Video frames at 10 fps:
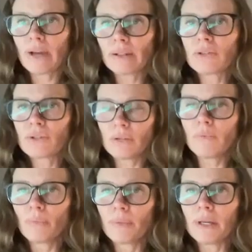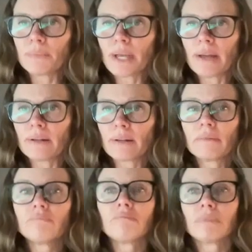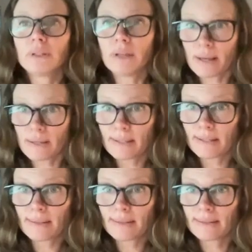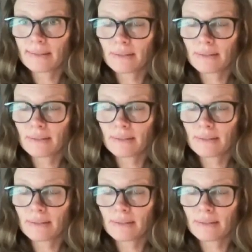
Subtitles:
with the fact that she will be upset? Yes.